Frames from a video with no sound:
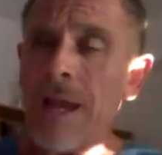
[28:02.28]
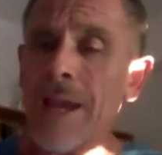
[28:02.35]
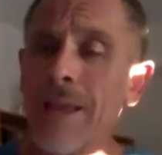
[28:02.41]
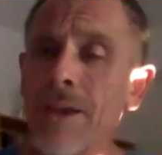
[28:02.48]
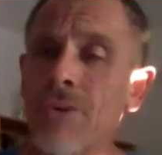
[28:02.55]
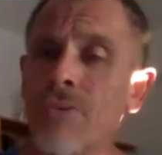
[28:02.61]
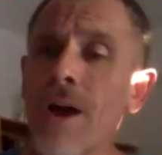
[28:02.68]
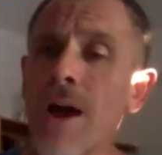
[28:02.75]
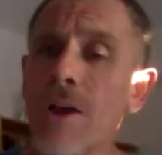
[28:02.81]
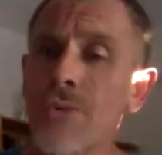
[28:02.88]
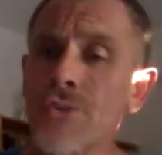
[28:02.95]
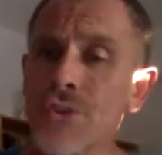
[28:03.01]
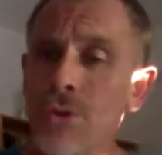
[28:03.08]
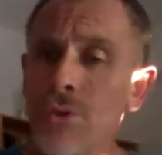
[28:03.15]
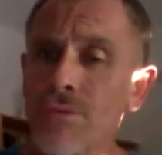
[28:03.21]
high
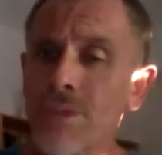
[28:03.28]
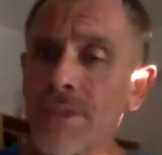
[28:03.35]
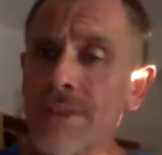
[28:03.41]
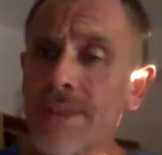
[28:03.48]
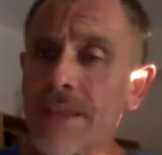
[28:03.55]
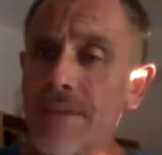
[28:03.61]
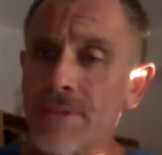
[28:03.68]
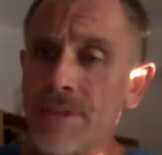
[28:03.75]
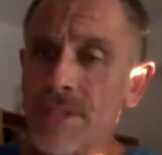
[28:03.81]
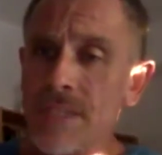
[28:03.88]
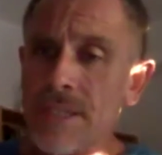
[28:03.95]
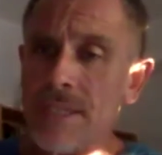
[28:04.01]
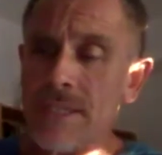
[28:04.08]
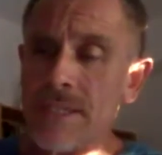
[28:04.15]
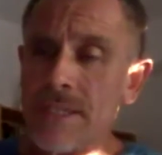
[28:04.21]
arousal of the
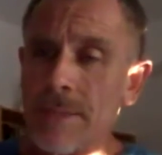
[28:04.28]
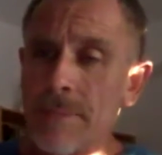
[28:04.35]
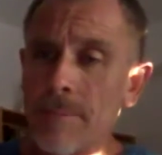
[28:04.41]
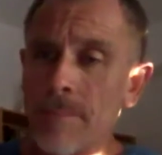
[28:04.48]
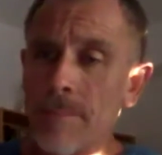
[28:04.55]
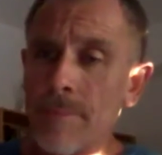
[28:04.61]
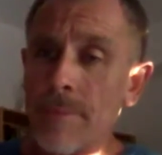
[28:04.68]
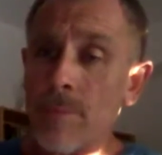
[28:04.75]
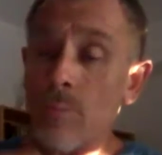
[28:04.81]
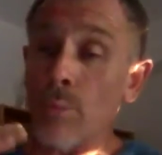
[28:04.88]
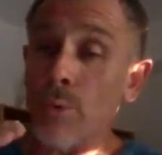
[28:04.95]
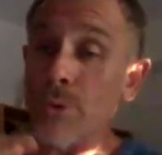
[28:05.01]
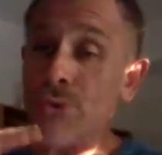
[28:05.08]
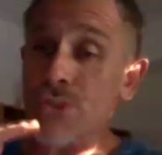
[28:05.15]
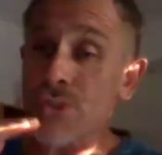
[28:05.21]
nervous system
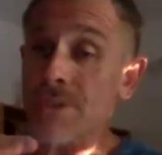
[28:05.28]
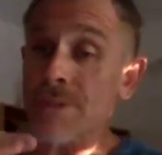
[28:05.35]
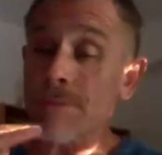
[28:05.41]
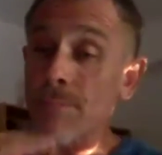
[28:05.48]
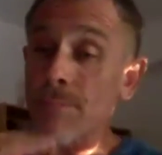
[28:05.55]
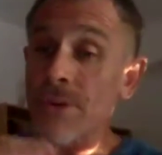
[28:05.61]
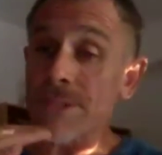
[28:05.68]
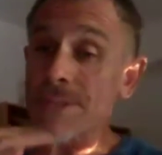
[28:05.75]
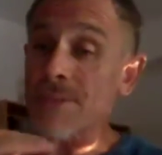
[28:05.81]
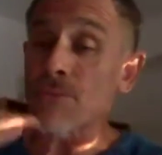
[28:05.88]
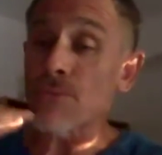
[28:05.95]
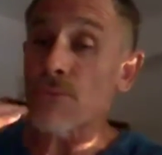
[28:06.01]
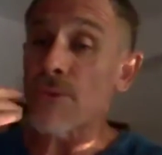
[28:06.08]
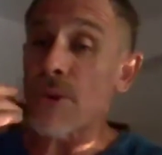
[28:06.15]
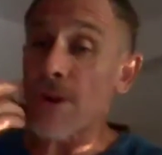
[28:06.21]
was
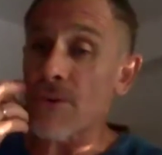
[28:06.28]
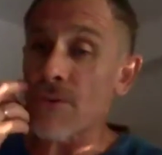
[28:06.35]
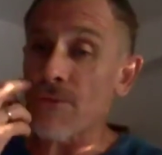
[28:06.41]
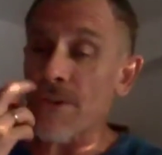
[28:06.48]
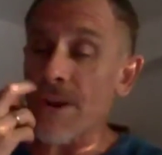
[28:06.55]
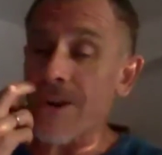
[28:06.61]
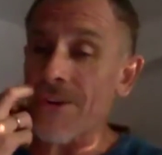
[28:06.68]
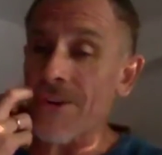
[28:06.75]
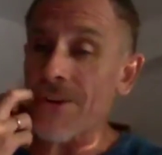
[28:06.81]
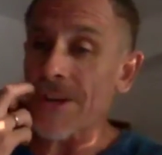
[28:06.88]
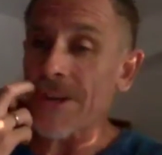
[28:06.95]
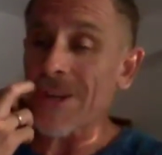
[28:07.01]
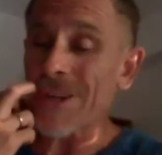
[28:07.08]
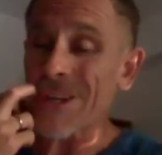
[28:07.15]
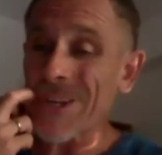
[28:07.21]
present very, very
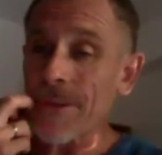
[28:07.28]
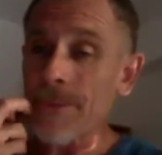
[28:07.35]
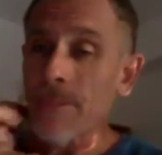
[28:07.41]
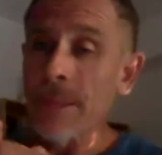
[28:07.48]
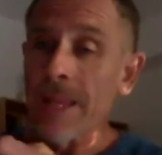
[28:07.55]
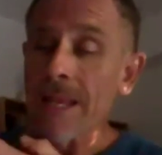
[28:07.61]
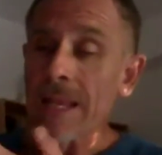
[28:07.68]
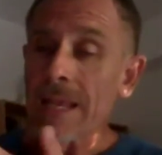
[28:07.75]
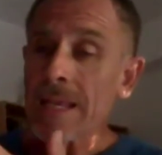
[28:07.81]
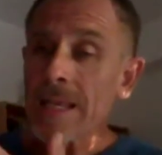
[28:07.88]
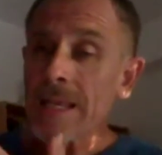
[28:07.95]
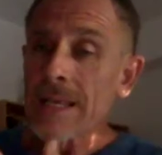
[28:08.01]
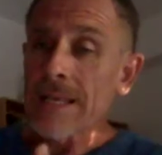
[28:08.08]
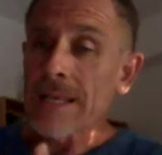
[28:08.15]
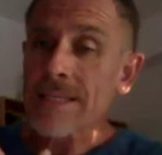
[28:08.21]
early.
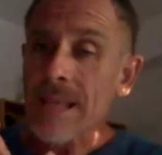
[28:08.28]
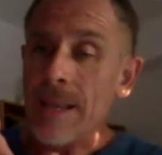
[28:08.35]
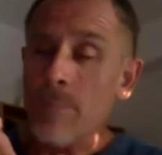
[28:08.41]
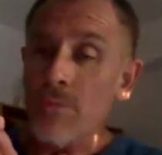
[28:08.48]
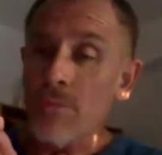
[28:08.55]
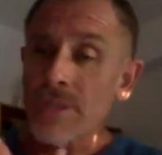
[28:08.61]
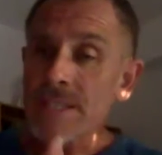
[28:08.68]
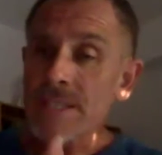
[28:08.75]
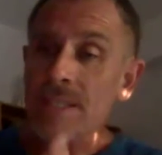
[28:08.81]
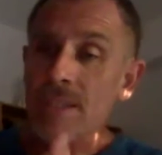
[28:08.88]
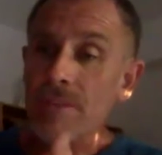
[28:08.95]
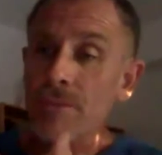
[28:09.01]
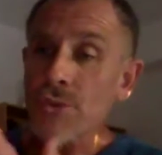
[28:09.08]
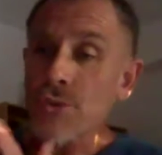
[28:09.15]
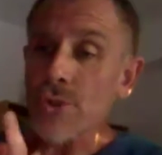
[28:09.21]
Some of these
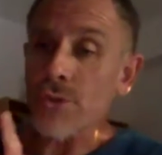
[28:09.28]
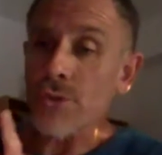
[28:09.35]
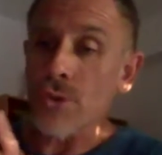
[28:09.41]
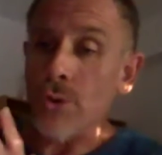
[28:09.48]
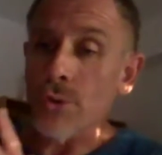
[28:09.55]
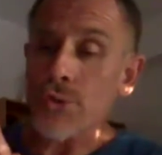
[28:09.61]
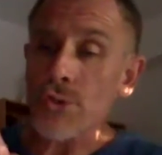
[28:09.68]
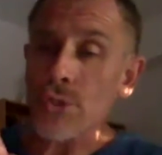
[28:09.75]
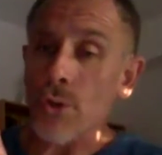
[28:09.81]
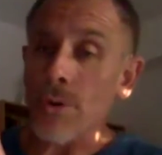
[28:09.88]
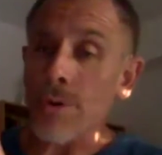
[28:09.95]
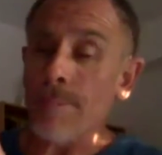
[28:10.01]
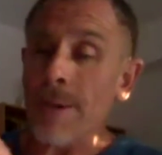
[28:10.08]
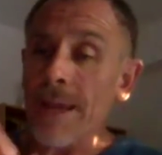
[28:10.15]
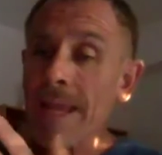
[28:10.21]
individuals
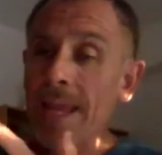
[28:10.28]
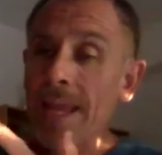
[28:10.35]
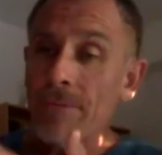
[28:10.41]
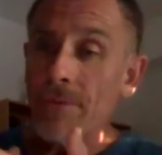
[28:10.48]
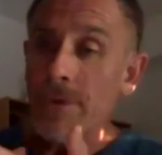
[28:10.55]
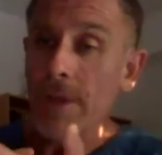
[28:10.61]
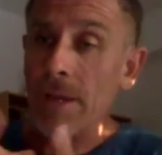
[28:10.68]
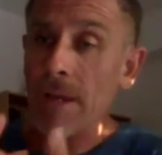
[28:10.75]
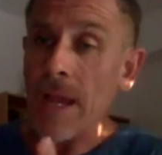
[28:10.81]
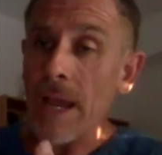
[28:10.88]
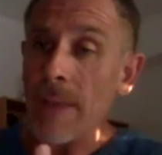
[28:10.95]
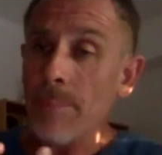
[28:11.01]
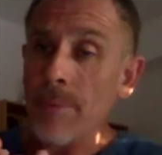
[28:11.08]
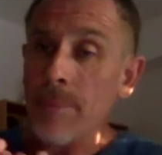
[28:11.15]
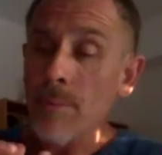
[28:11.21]
also might have
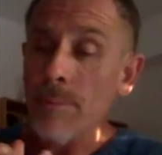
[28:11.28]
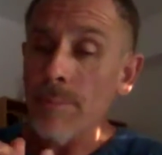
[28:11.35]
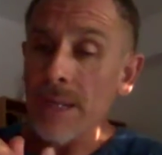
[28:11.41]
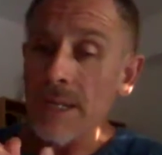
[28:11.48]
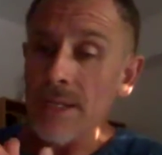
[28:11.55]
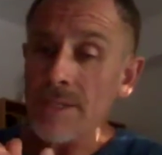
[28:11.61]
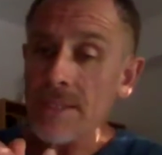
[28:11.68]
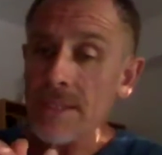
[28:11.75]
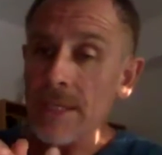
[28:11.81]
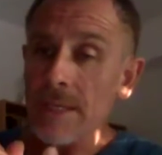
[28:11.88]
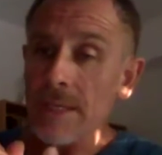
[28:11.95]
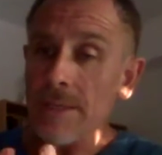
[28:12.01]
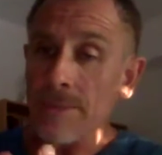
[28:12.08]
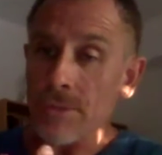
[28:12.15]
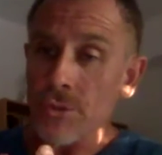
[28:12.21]

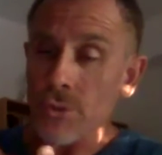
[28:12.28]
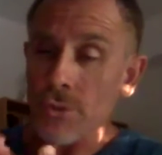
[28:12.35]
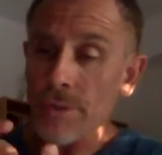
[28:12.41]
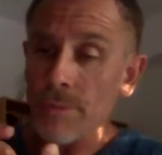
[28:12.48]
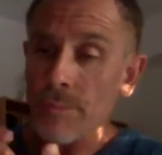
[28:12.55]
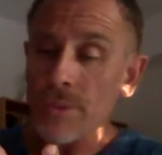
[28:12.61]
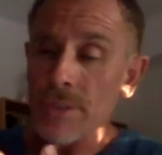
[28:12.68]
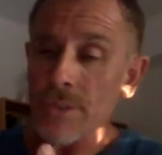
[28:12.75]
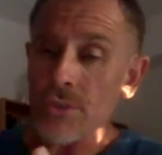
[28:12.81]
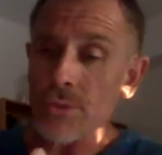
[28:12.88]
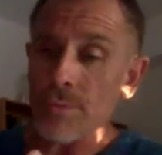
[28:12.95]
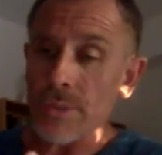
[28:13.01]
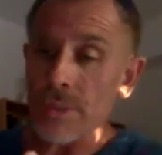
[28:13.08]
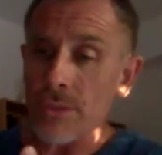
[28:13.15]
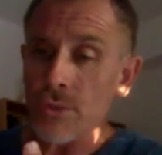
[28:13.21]
hypermobility
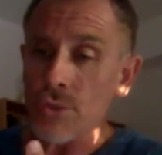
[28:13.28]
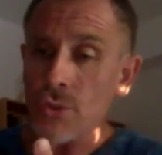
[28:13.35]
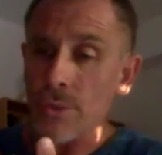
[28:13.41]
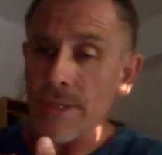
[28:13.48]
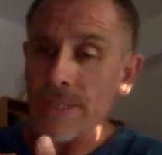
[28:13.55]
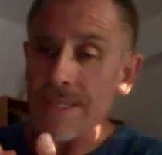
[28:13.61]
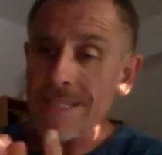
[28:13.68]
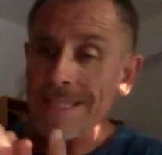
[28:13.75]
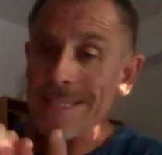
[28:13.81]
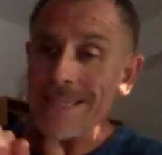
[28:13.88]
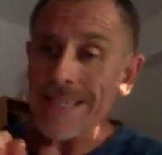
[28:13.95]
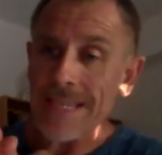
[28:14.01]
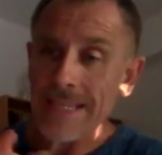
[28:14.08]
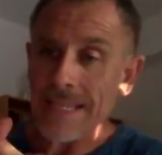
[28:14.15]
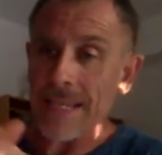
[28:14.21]
within joints,
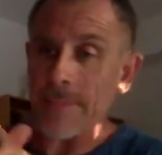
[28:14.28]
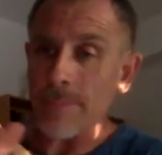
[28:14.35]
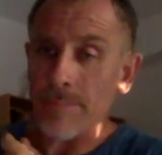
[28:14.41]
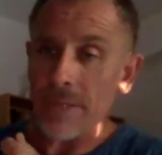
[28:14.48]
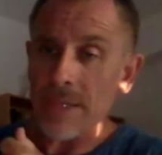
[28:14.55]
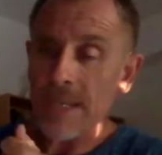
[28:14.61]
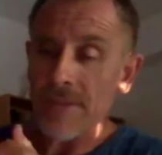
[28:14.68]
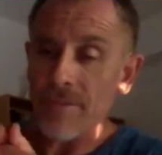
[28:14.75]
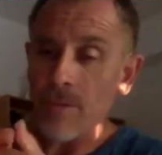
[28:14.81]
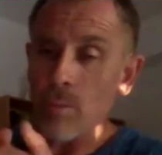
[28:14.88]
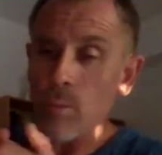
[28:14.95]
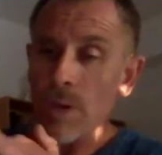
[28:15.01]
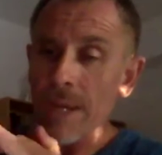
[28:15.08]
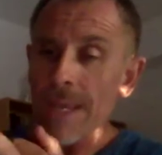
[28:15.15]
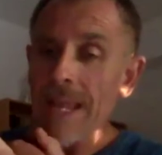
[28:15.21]
and that can be a
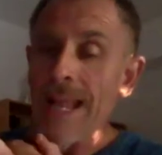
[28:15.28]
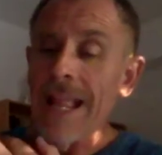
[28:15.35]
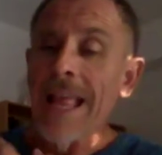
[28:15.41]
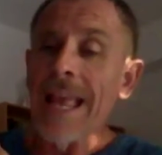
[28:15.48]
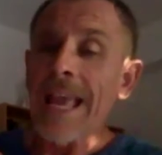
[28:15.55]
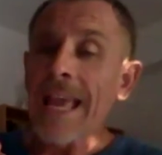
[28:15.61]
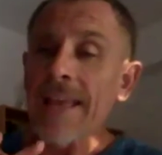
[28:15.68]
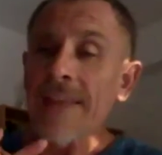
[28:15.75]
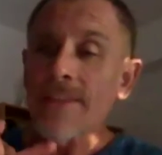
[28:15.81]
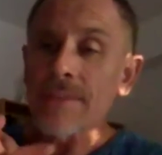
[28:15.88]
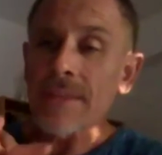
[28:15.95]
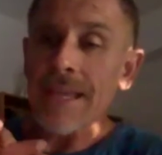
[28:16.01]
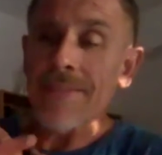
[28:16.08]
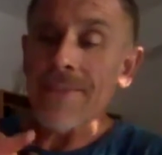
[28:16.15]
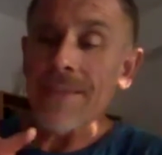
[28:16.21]
giveaway.
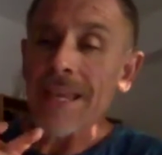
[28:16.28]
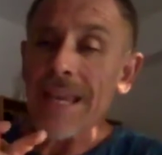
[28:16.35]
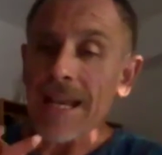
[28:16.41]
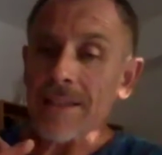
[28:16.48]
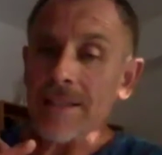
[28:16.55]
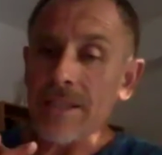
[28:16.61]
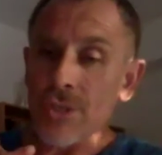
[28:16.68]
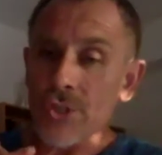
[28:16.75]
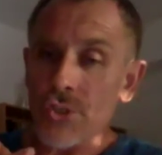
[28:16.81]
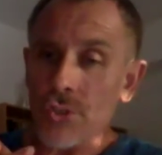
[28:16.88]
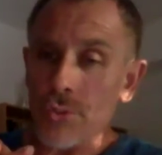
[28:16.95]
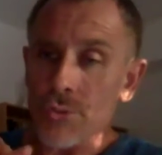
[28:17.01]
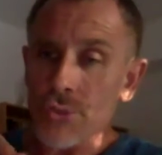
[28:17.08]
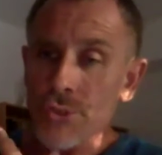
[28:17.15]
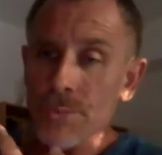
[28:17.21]
And the gut
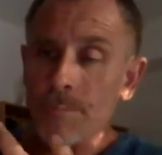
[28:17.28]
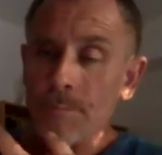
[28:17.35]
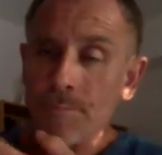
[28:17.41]
issues.